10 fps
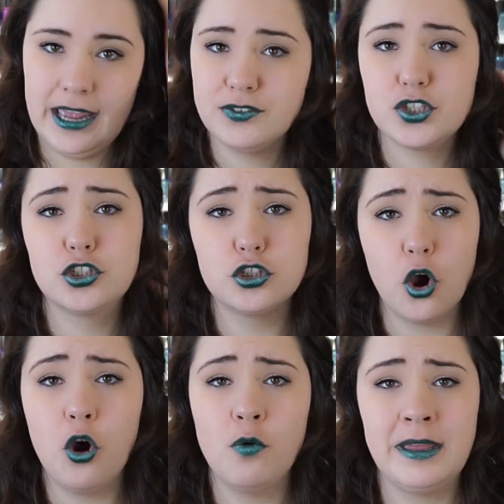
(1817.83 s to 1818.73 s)
I have
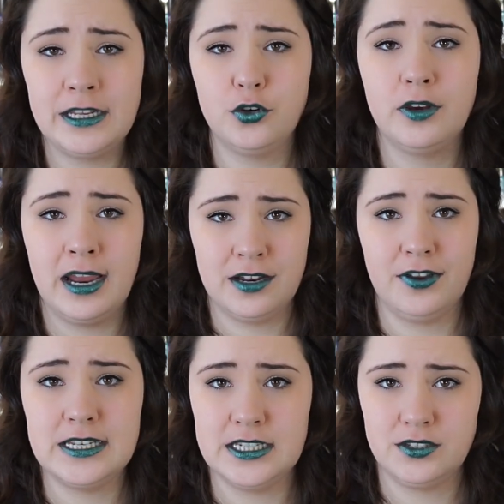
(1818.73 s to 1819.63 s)
so many
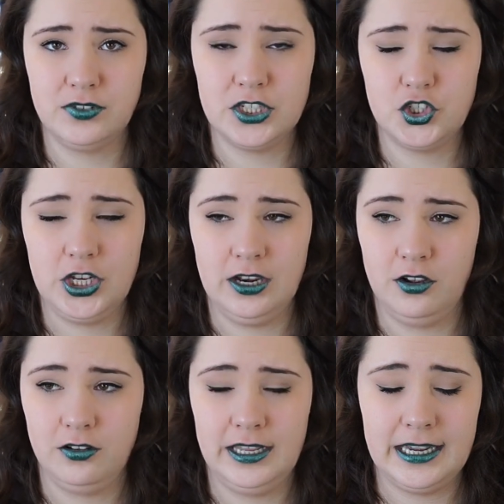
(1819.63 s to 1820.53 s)
creative ideas for this
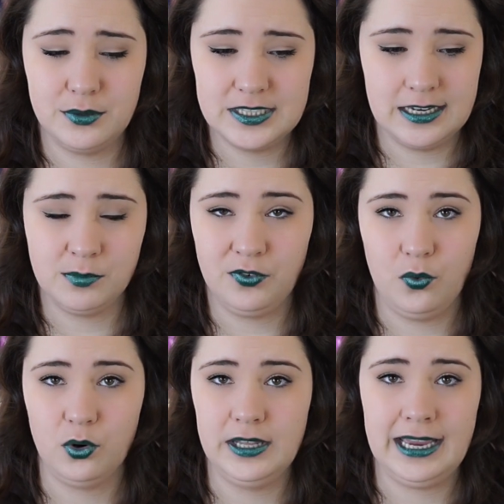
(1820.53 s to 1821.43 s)
channel. Like I was saying
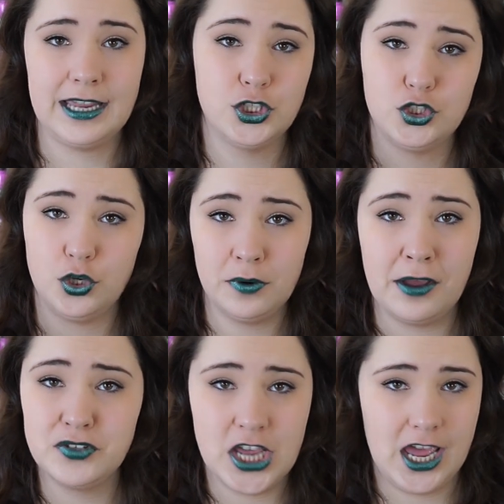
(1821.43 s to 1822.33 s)
before, like I just don't
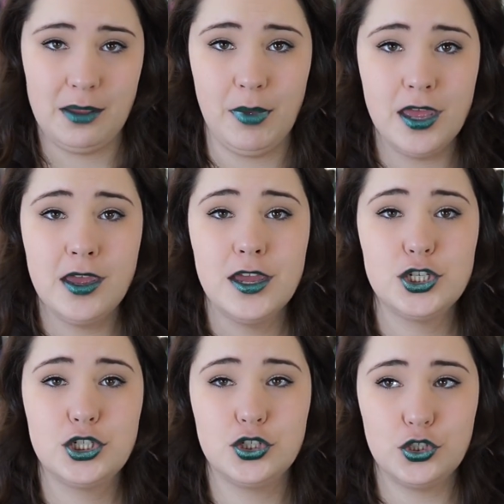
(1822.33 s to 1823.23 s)
have time
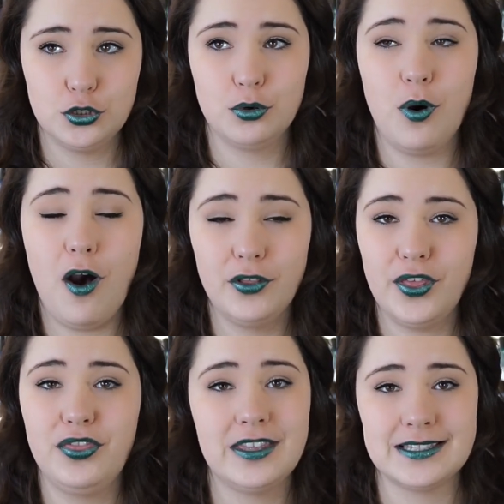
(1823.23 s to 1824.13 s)
to do all
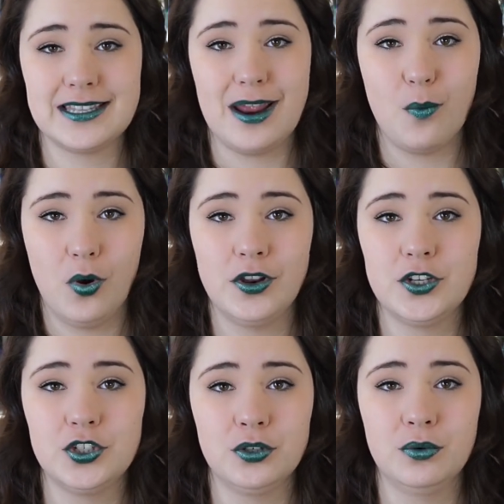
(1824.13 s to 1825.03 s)
the things that I
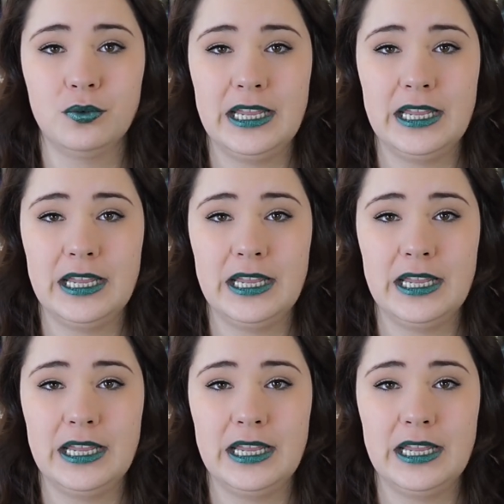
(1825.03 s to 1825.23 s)
want to do.